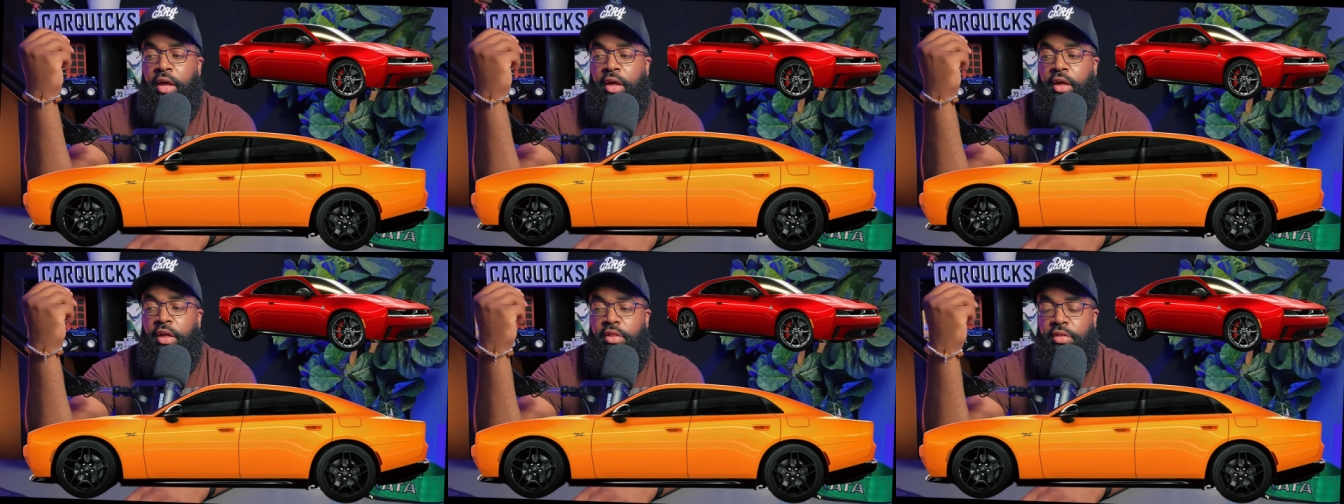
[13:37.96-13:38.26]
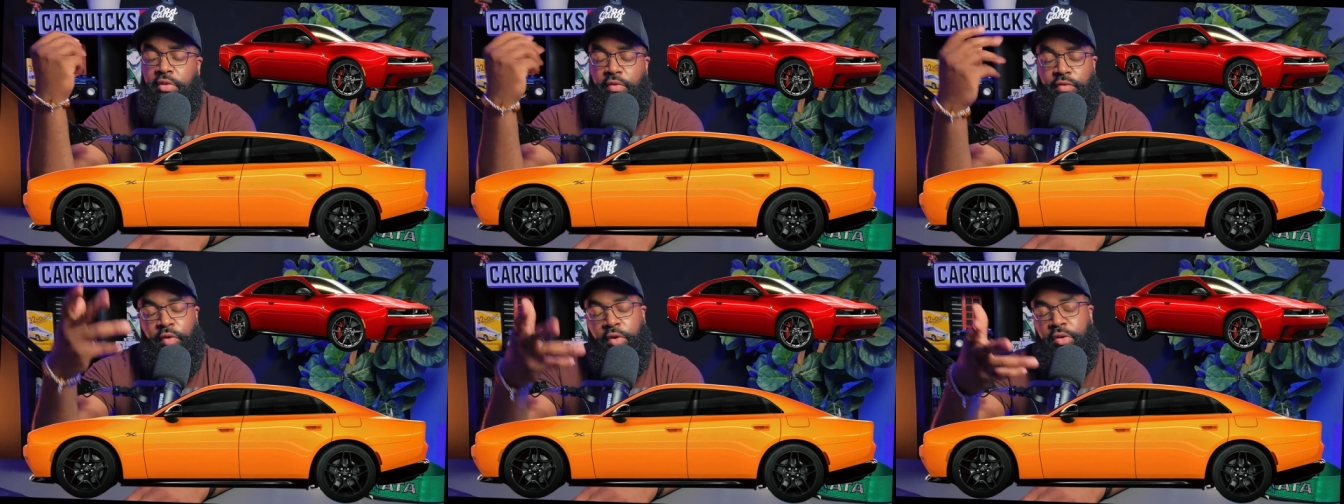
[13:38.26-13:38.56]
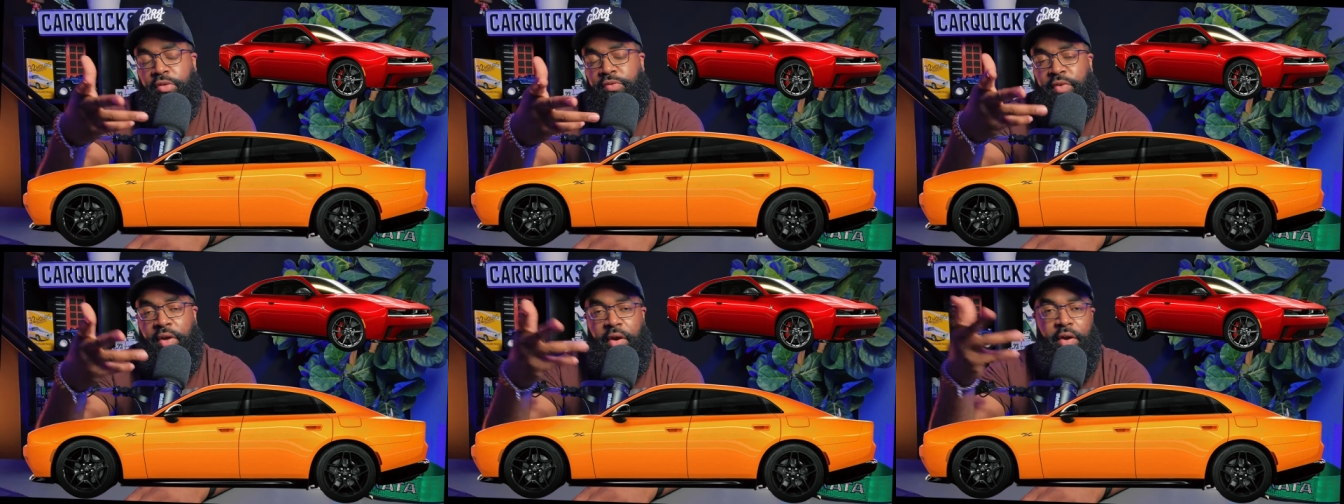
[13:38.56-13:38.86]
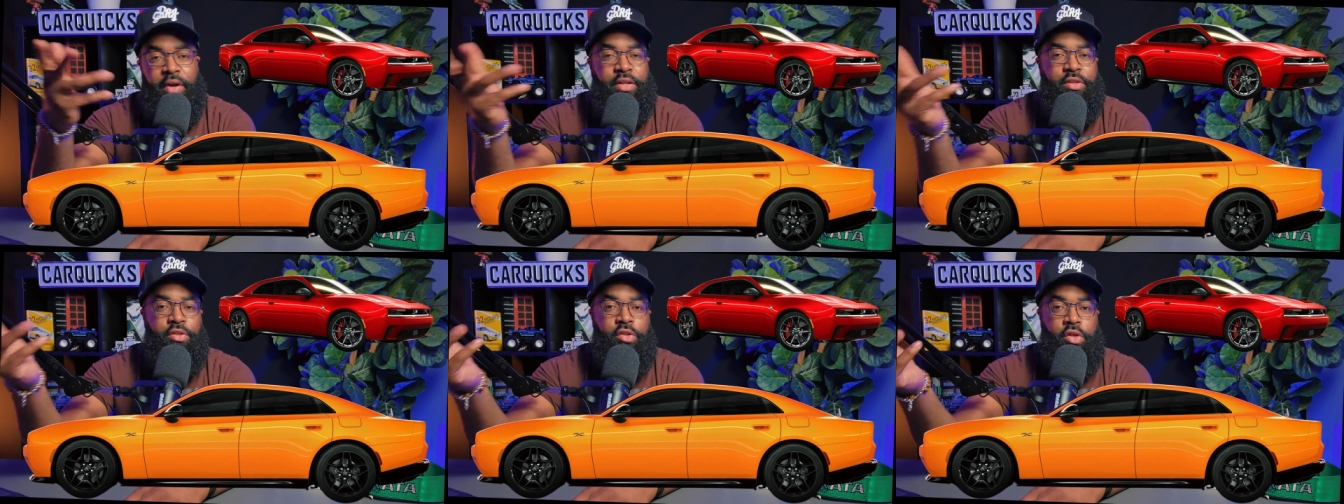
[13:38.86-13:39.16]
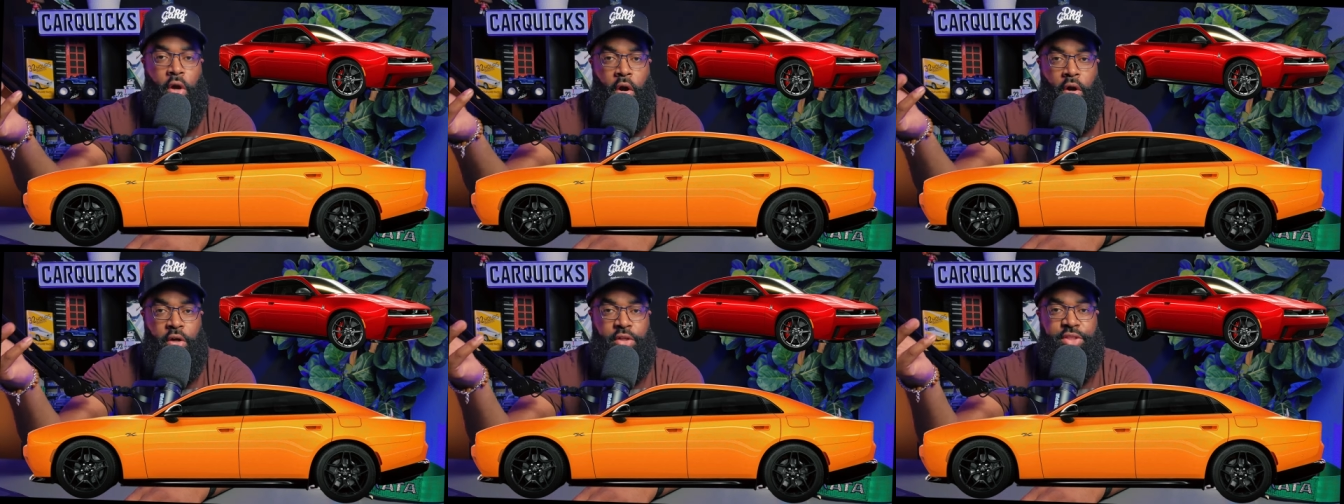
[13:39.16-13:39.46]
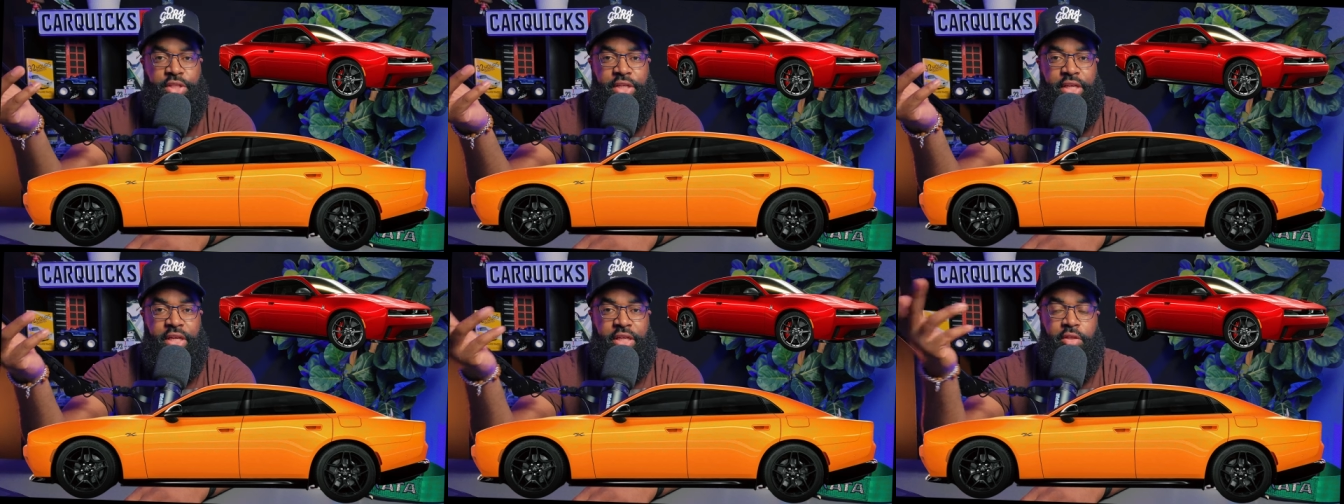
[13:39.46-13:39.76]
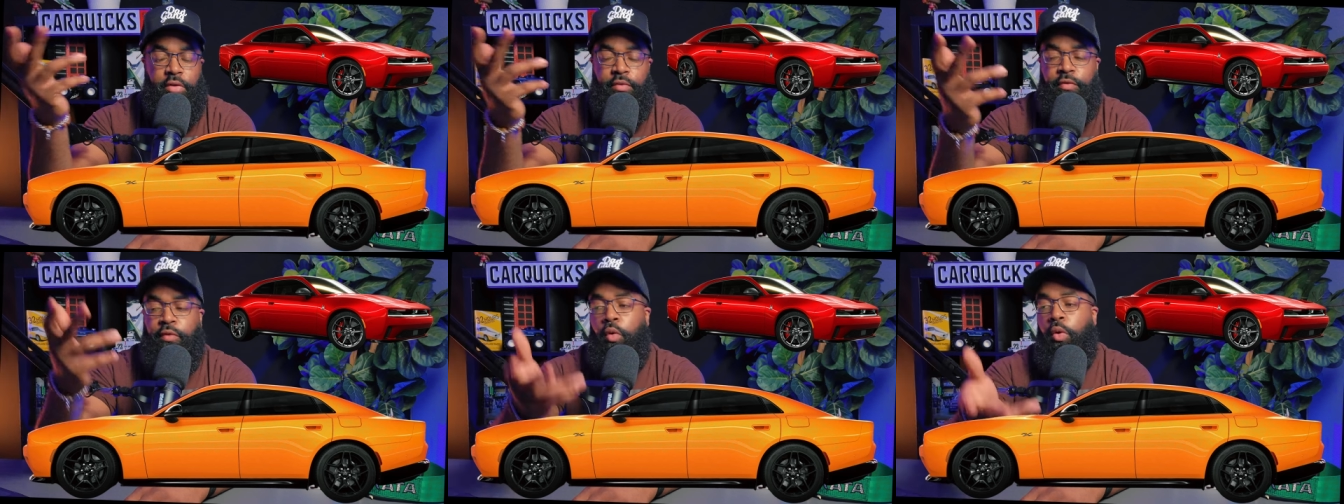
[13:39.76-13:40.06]
The first variant is the R T. It's
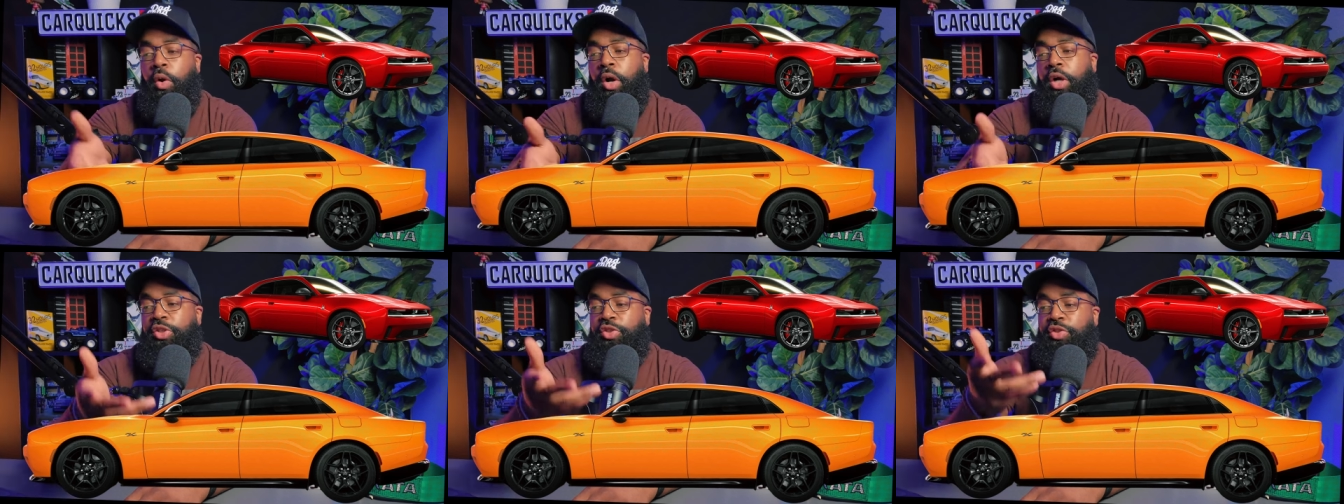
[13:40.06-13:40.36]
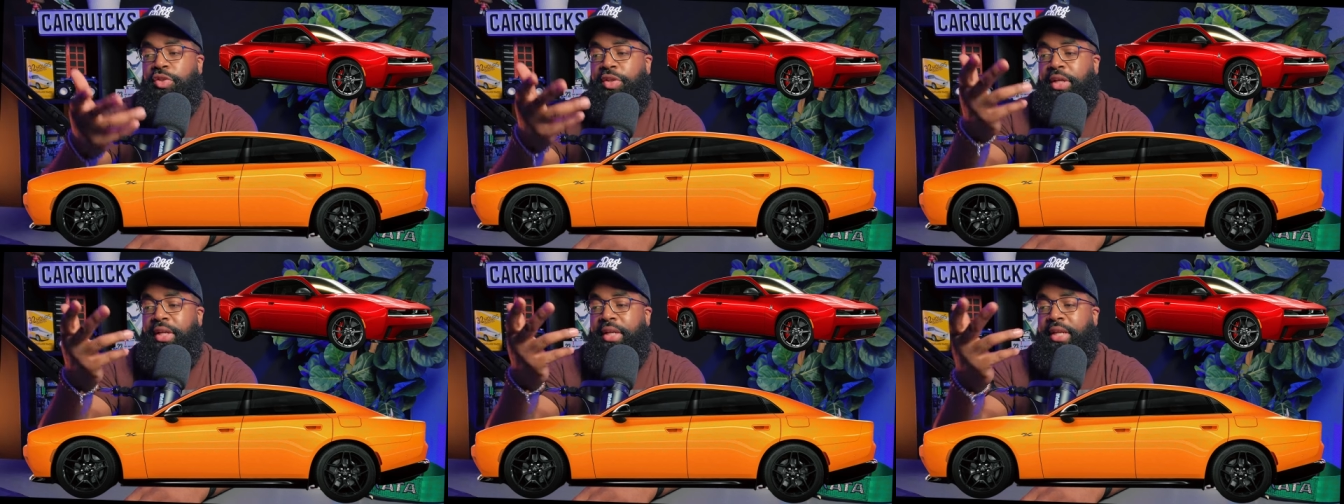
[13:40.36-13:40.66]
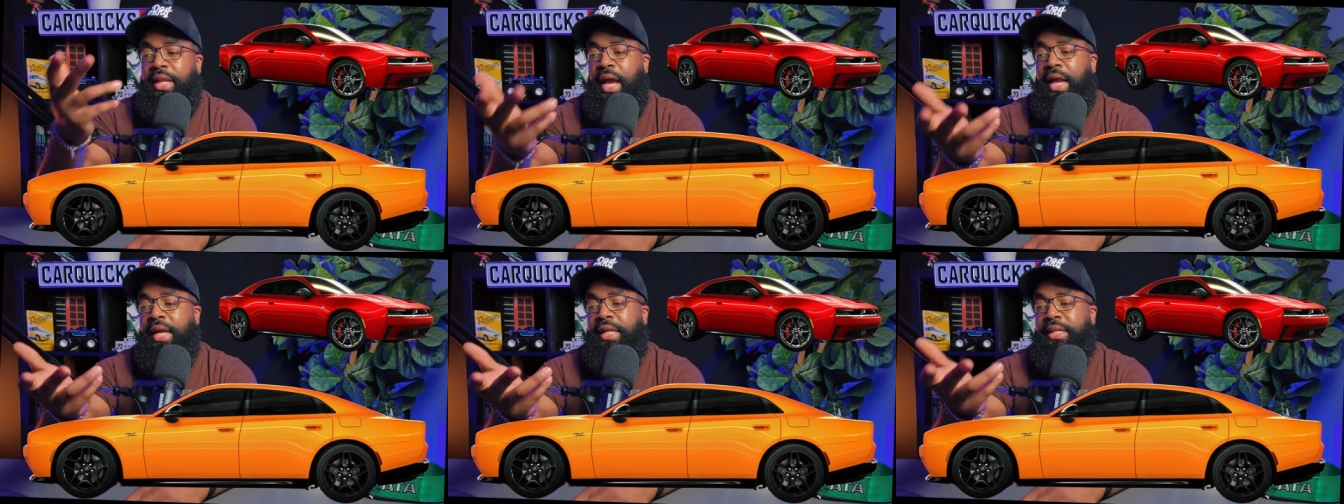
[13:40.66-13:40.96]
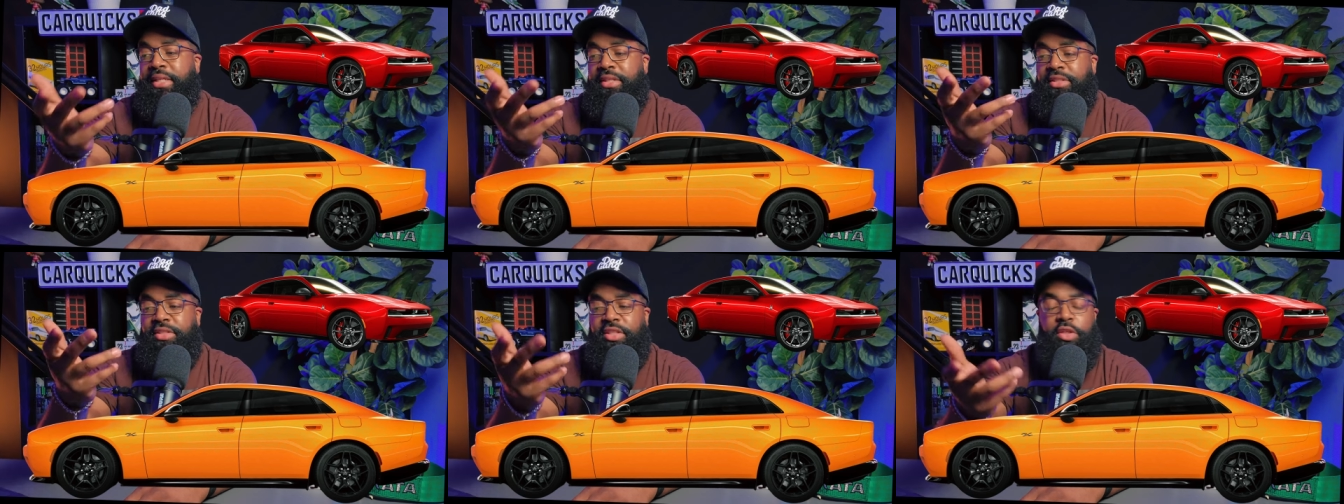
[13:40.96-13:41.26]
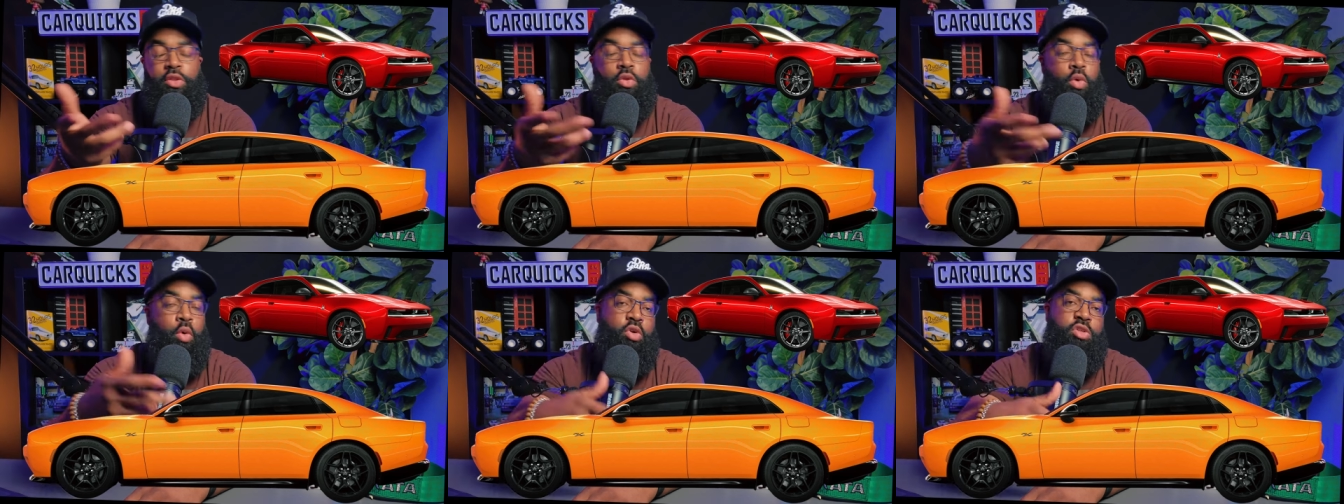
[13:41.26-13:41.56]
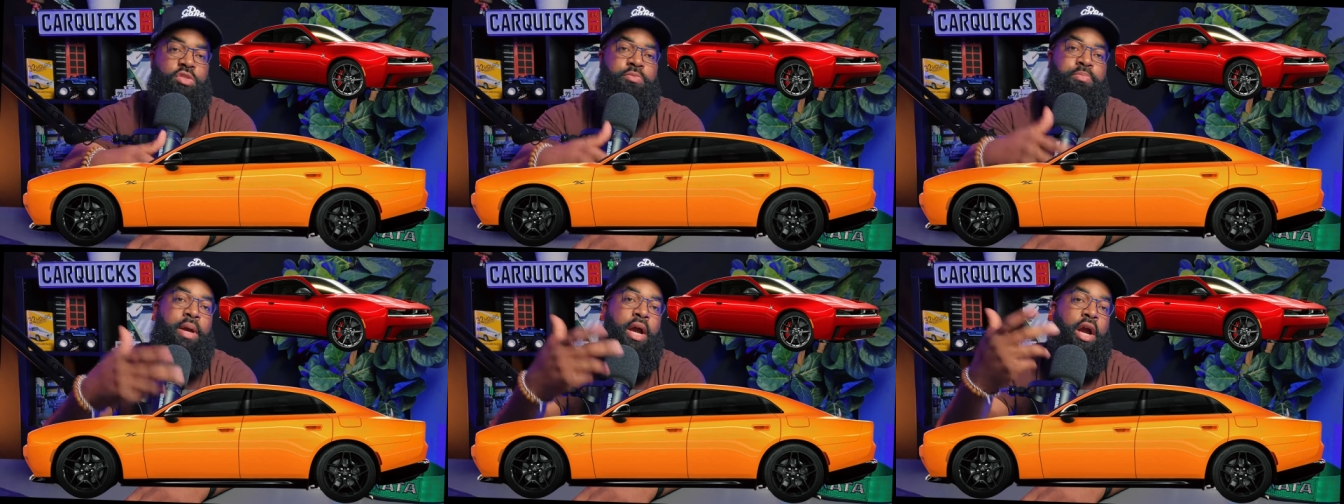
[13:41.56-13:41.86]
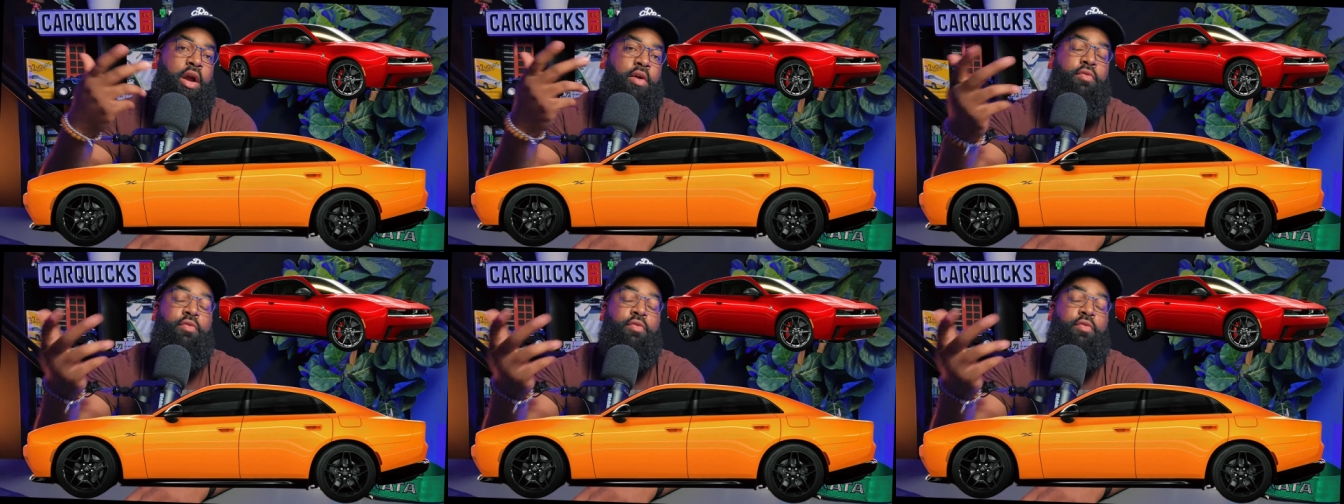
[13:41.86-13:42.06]
a four hundred ninety-six horsepower,